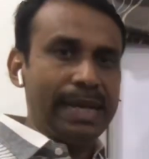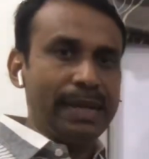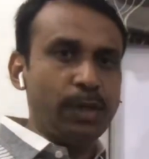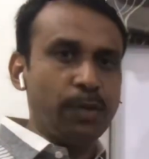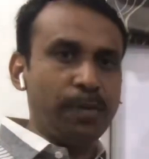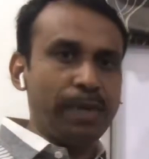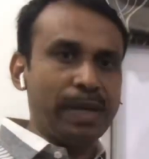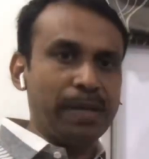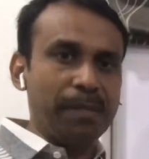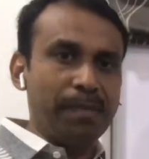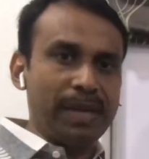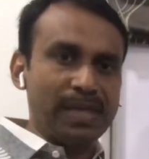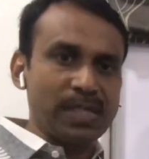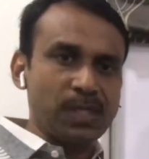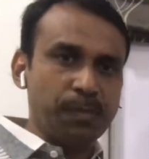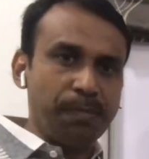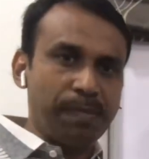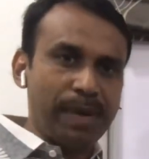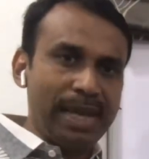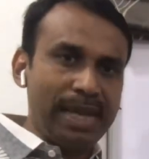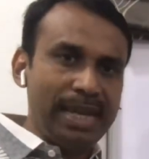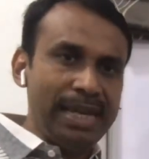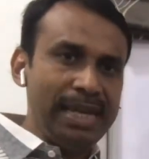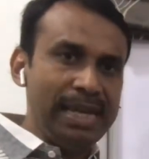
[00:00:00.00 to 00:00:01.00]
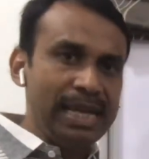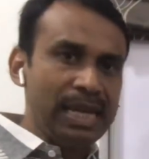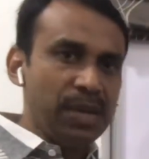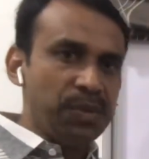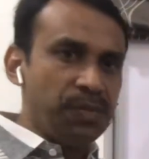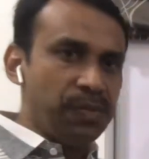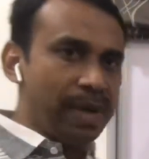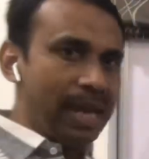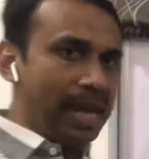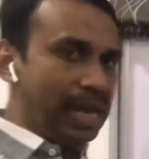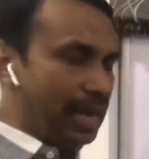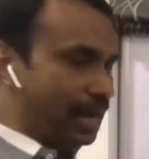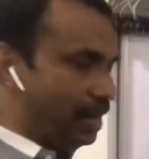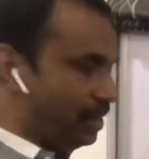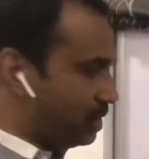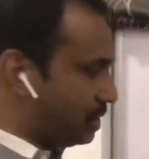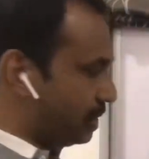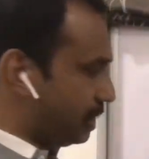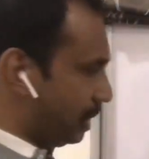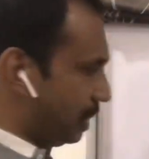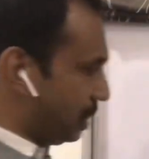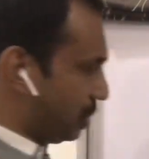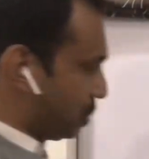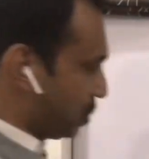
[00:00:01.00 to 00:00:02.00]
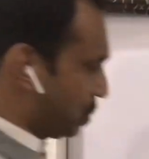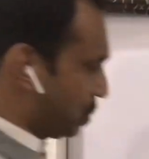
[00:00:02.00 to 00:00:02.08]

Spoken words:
atomic mass by valency.